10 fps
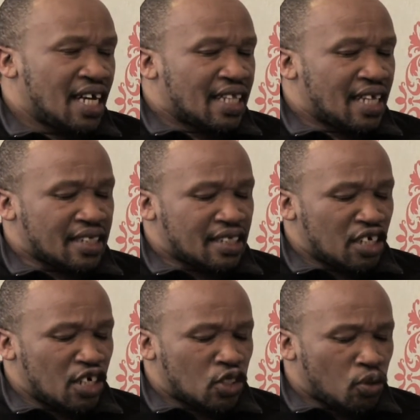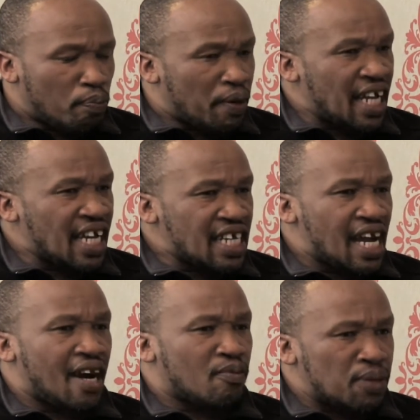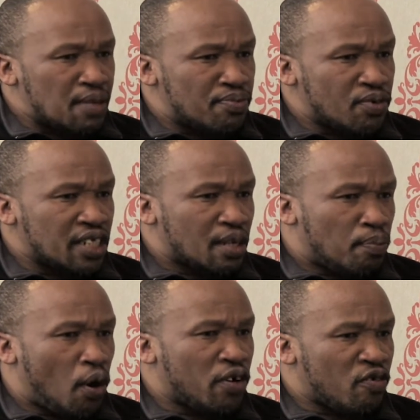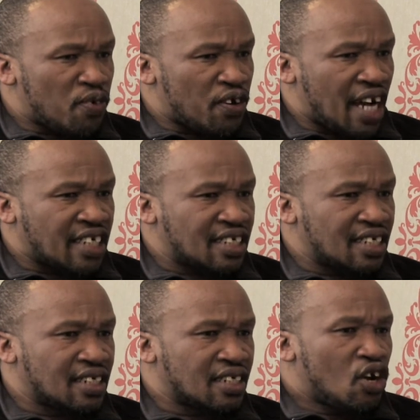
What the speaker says: that to bring young people in the point of production